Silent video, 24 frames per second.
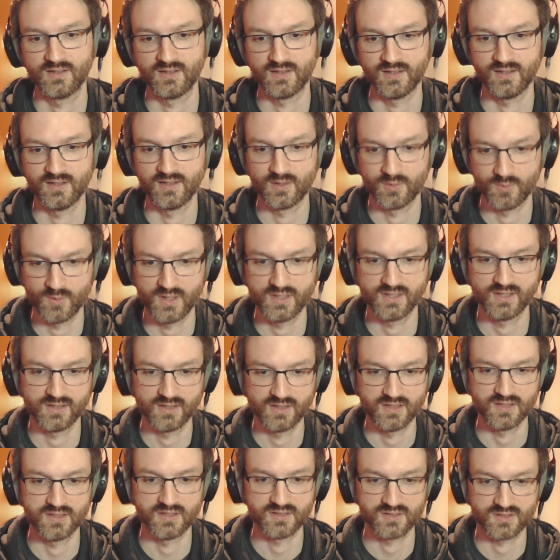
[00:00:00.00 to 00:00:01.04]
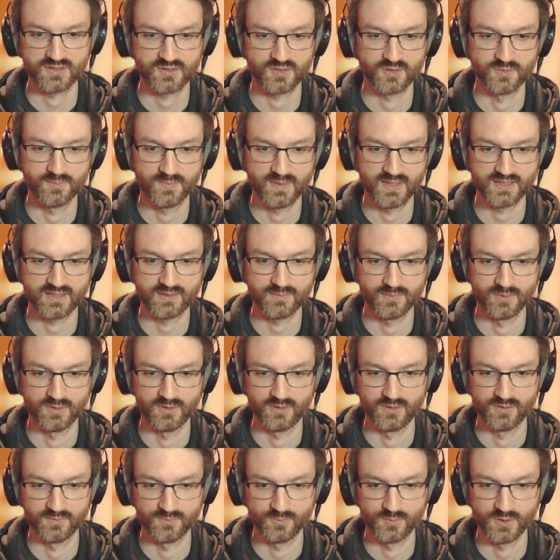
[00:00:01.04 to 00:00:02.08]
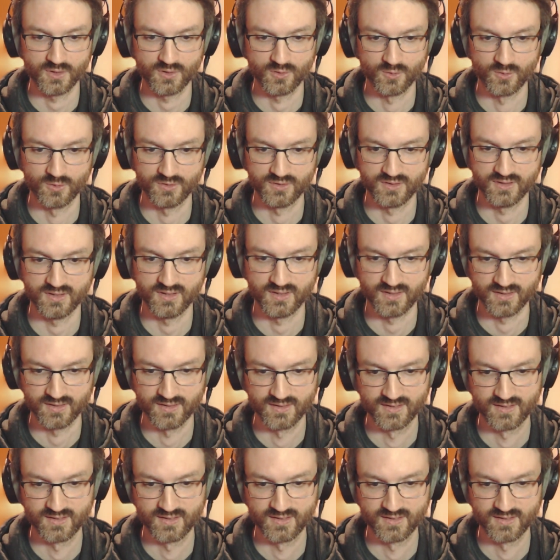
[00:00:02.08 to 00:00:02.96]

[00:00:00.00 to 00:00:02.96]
in a way that is compatible with all the